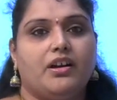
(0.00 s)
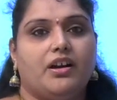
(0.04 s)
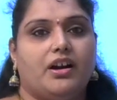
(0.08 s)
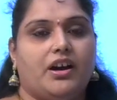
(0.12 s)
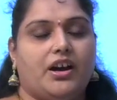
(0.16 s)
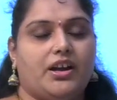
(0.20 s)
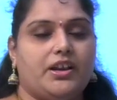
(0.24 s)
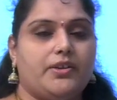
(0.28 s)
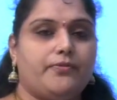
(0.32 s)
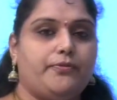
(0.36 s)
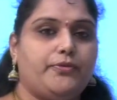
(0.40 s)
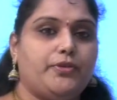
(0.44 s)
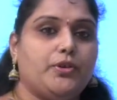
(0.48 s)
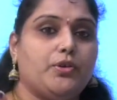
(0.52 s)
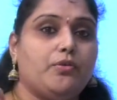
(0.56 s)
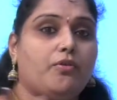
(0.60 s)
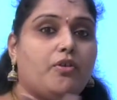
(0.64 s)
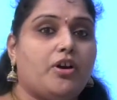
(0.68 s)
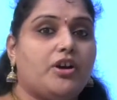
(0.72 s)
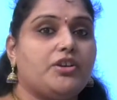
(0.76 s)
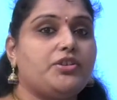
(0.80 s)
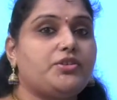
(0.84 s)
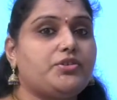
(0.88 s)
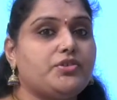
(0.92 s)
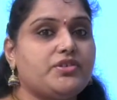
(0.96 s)
or if you
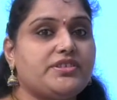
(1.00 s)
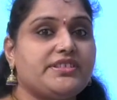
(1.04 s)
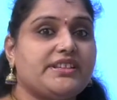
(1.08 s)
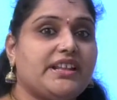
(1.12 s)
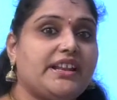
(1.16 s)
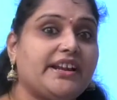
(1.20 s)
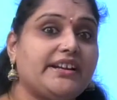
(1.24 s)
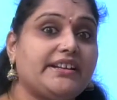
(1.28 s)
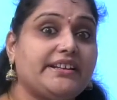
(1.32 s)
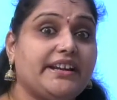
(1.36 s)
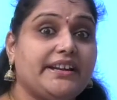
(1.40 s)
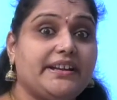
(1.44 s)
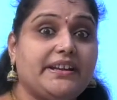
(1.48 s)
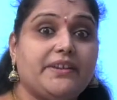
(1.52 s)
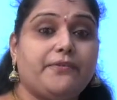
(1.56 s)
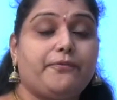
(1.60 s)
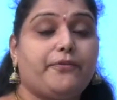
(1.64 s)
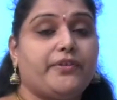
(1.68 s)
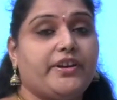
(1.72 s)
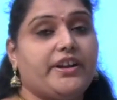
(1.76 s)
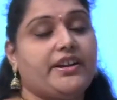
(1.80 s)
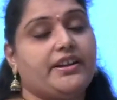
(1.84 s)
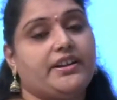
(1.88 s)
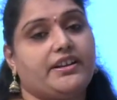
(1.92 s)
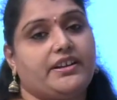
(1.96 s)
want to select a
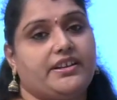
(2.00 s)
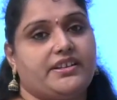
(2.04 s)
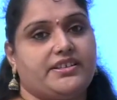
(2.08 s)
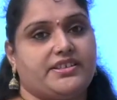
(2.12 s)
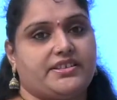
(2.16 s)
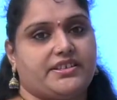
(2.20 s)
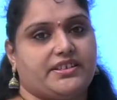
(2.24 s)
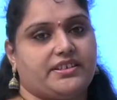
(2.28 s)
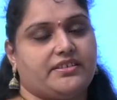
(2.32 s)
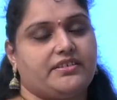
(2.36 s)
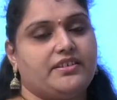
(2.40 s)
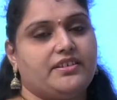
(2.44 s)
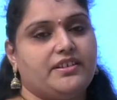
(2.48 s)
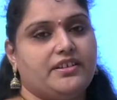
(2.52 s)
different list,